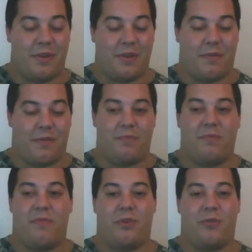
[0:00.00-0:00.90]
different
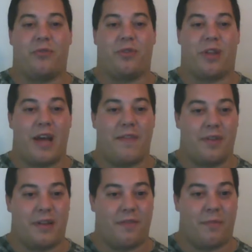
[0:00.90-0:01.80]
views on life
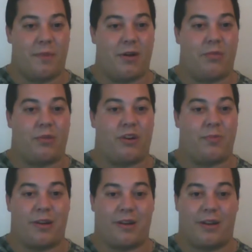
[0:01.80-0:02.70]
and different paranormal
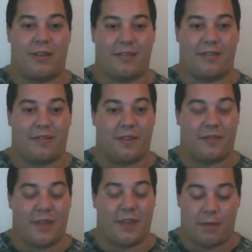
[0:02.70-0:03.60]
experiences that
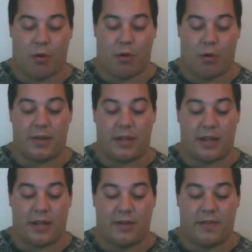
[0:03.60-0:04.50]
kind of brought them to
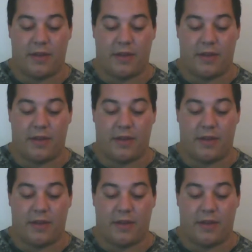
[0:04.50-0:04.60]
this.